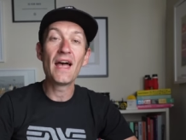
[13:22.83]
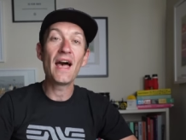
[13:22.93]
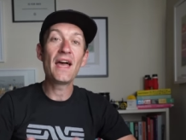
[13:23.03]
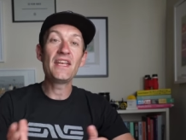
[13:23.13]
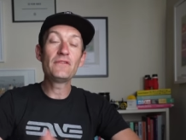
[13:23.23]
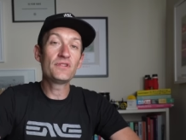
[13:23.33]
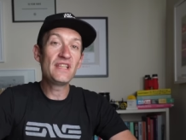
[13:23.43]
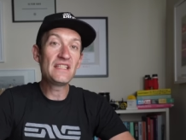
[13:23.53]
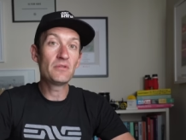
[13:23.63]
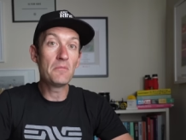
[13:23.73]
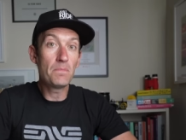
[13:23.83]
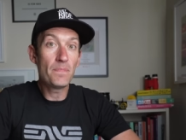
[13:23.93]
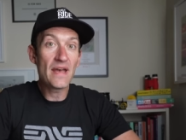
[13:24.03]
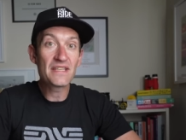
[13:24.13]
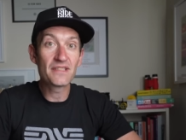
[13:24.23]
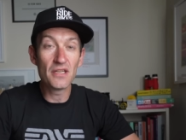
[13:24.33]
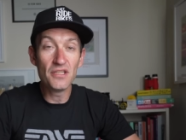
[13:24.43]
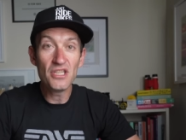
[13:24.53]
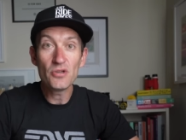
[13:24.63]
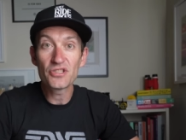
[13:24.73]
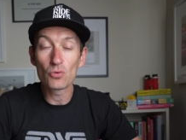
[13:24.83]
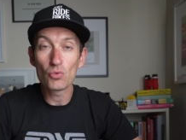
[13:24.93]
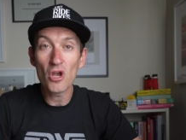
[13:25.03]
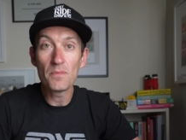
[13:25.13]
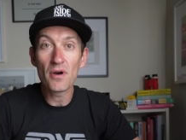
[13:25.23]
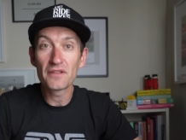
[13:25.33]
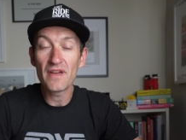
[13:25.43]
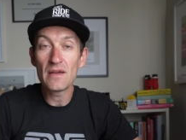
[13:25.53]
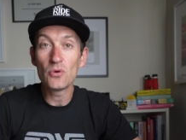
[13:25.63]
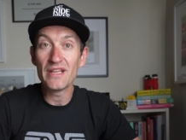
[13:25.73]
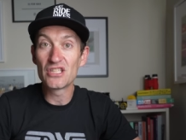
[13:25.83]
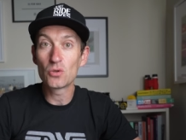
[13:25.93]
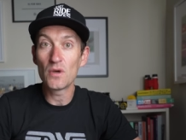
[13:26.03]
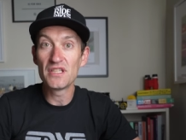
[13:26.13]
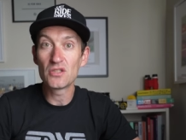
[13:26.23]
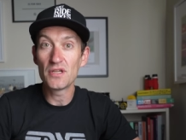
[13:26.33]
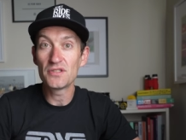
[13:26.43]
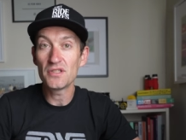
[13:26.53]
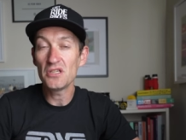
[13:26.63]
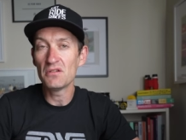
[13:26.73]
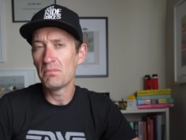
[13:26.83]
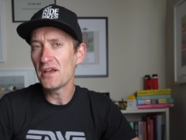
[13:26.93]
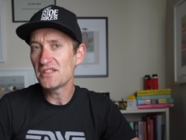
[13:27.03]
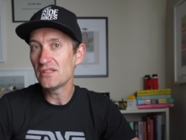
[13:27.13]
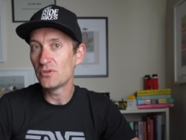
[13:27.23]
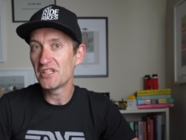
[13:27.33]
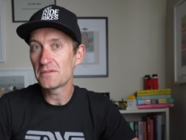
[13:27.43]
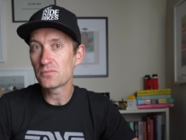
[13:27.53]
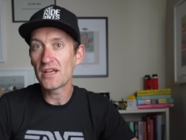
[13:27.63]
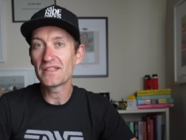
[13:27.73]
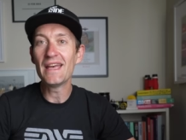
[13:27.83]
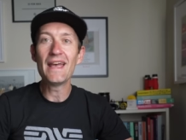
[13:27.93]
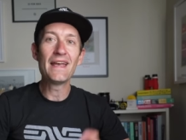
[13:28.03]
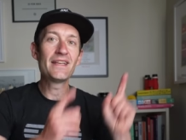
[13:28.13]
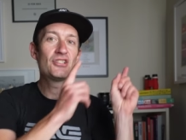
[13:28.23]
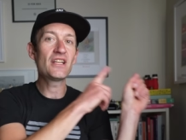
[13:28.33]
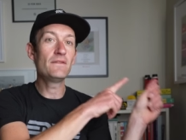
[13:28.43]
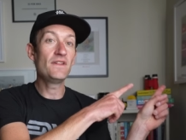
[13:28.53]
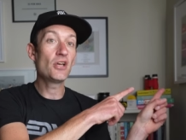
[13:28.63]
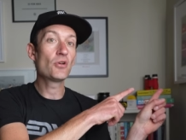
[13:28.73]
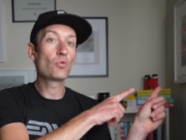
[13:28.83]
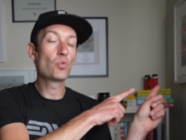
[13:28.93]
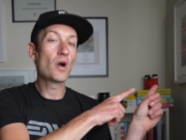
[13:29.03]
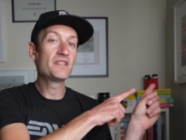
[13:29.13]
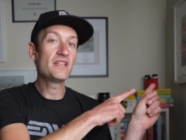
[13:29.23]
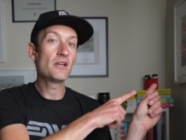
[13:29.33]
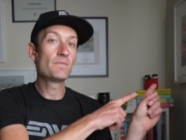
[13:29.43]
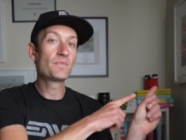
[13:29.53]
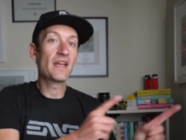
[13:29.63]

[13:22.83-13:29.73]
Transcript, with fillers: and if you want to see some of the best, newest road bikes available in 2022, mostly with disc brakes, then check this video right here.